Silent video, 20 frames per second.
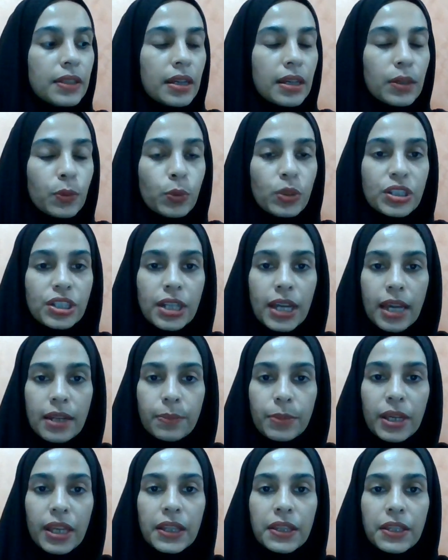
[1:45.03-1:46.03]
which can
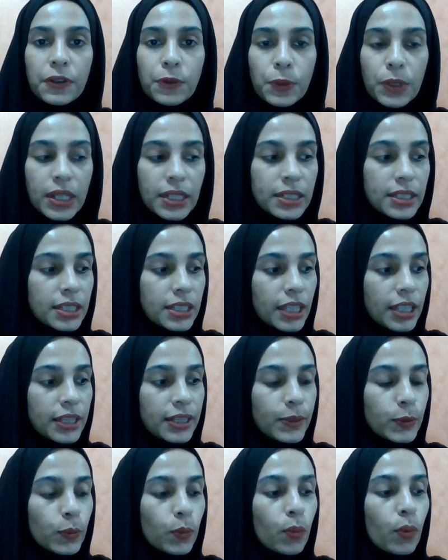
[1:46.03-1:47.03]
be integrated
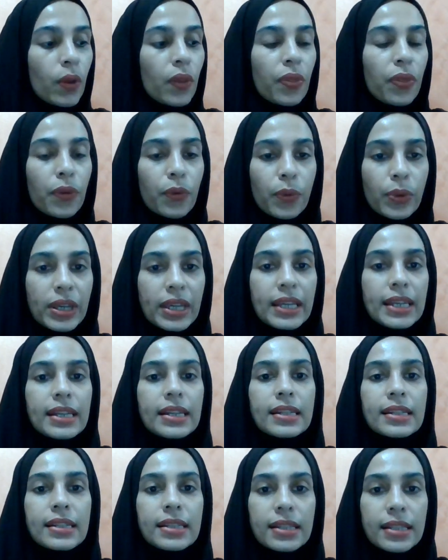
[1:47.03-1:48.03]
into
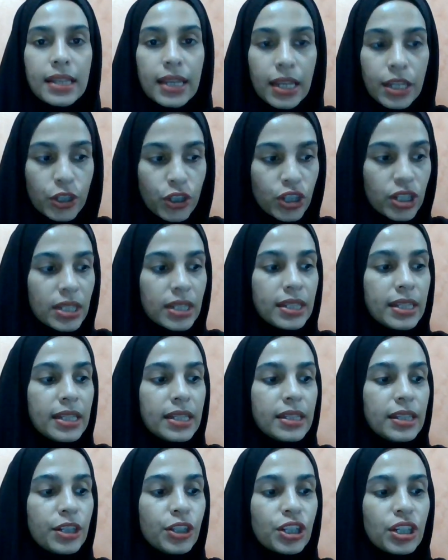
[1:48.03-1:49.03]
three-stage
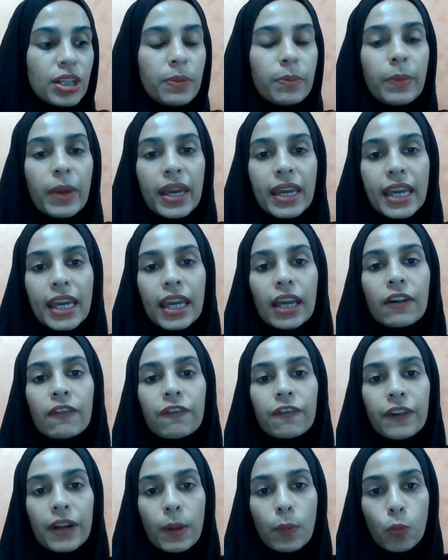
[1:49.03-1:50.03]
decision-making
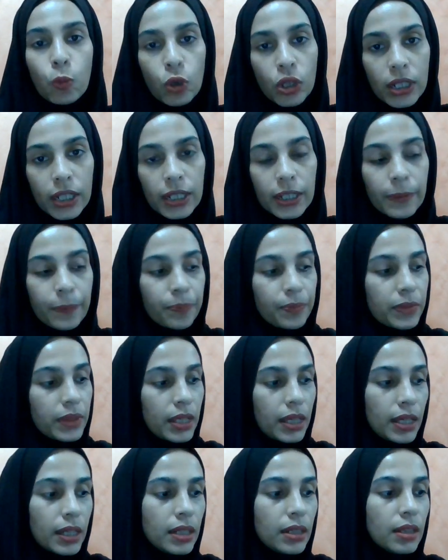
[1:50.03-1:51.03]
framework.
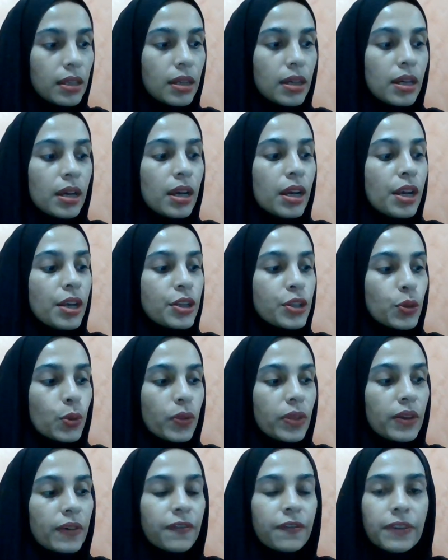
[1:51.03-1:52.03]
Yeah. So
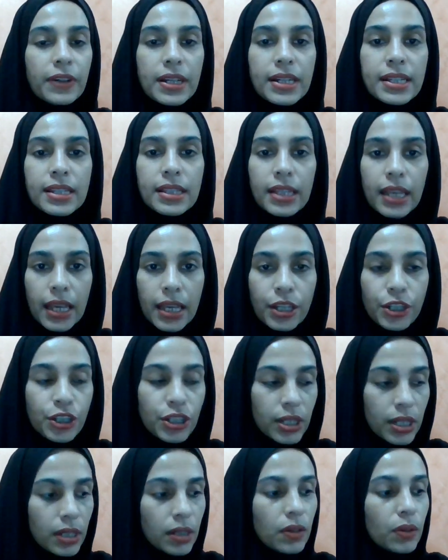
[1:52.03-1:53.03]
the first
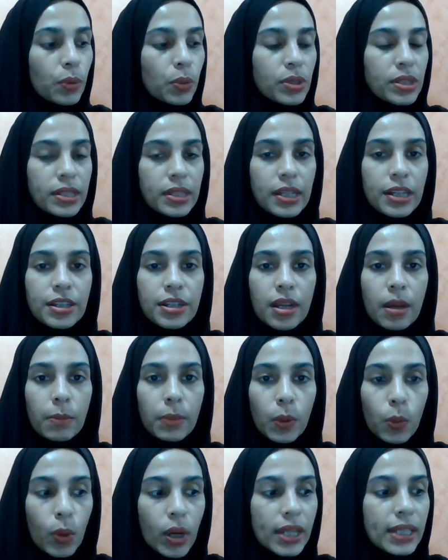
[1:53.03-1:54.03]
stage, yeah, or stage
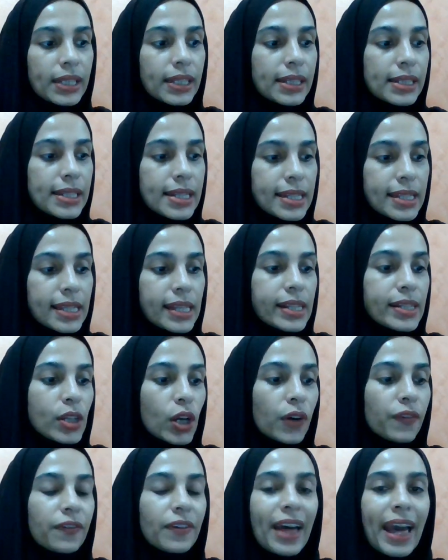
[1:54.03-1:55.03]
number one, consists
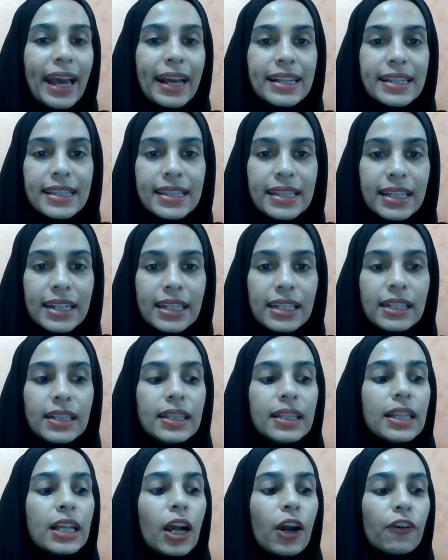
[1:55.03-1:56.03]
of
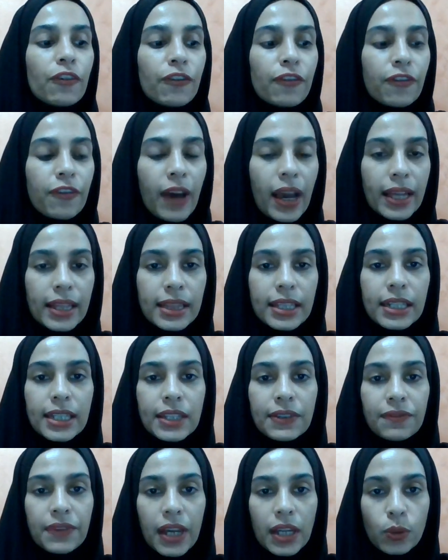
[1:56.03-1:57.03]
external factor
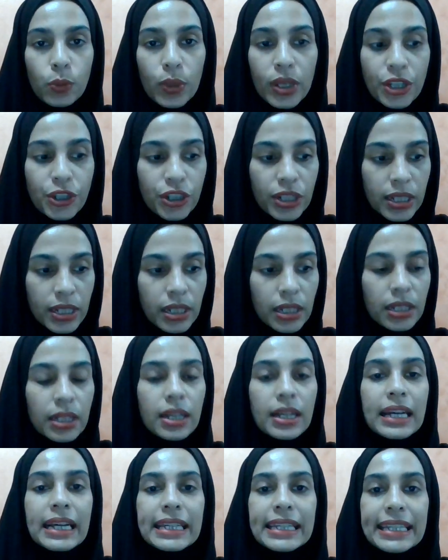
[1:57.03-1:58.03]
evaluation,
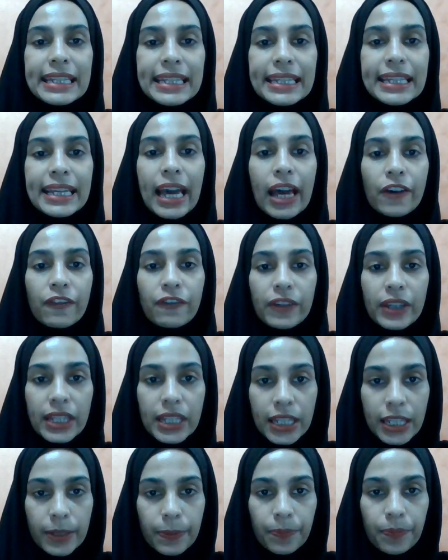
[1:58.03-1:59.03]

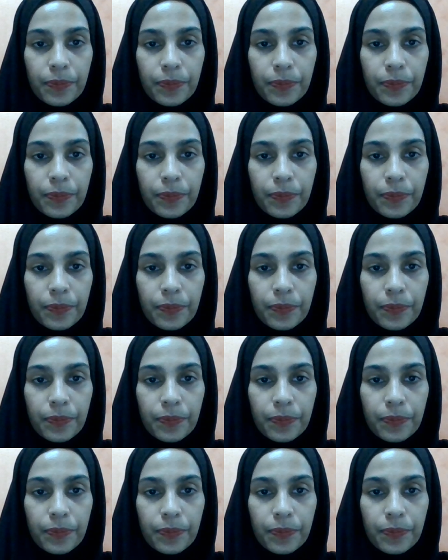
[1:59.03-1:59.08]
EFE,